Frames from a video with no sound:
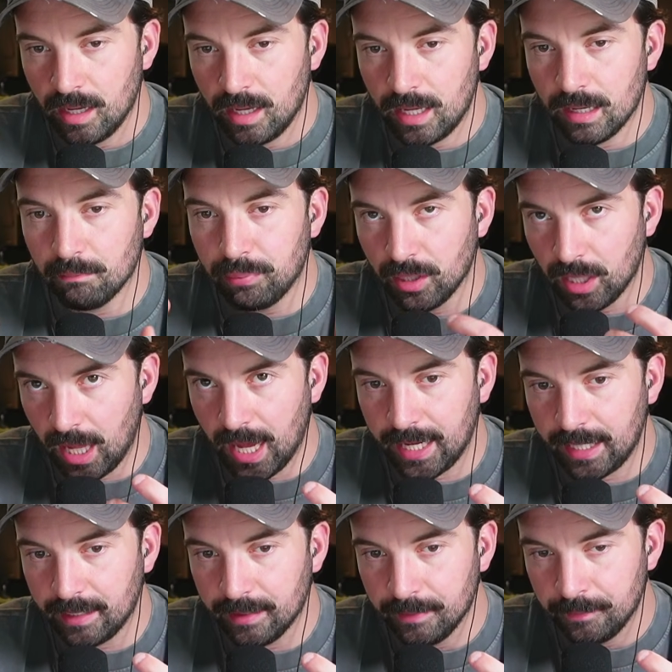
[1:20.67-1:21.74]

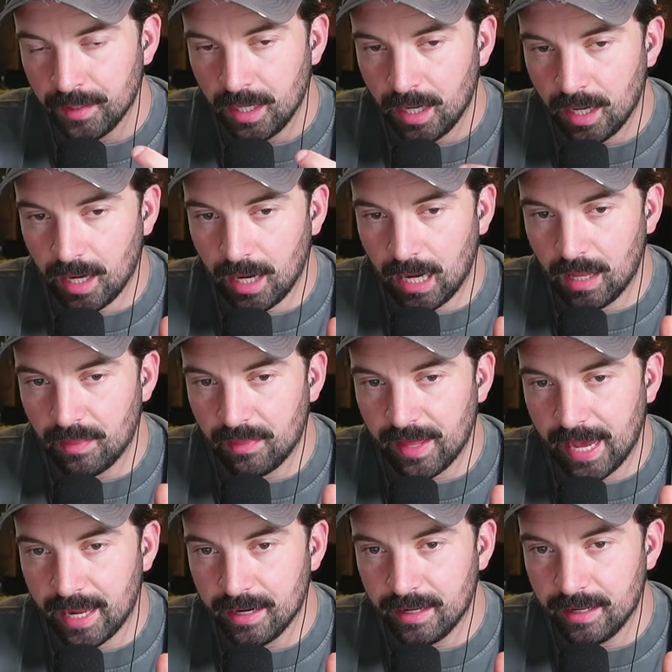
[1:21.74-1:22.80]
implying
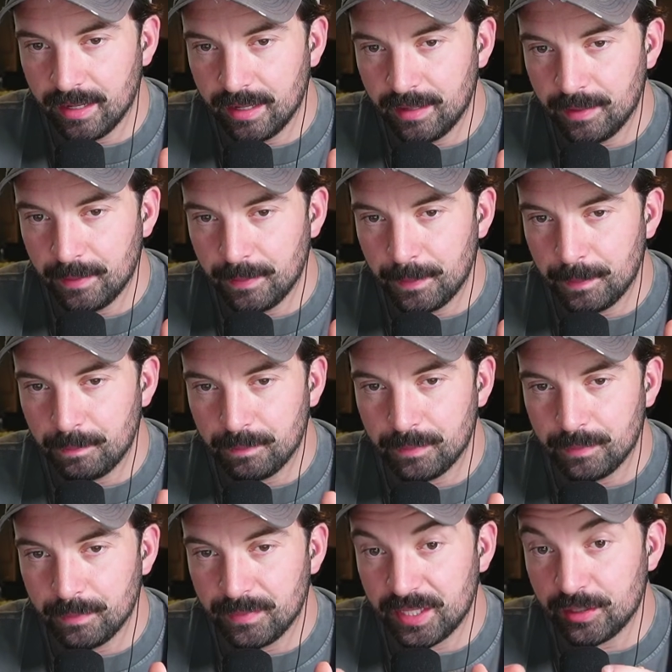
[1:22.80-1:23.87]
that
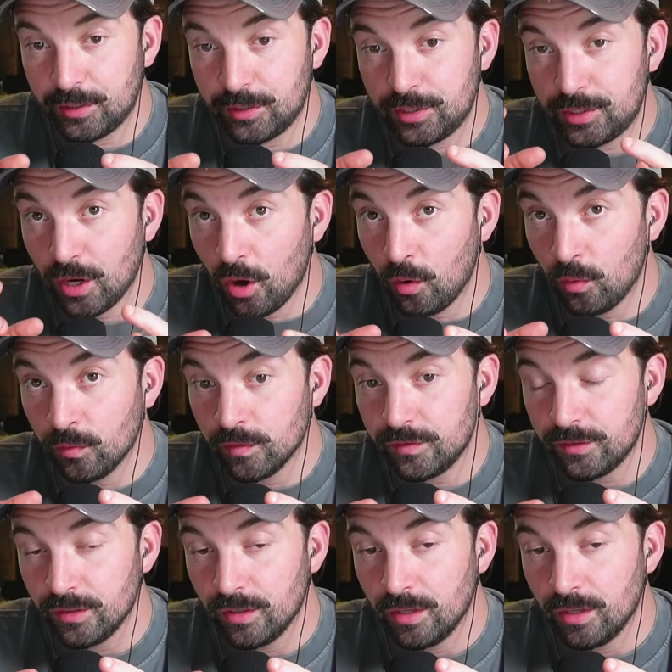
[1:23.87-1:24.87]
these stones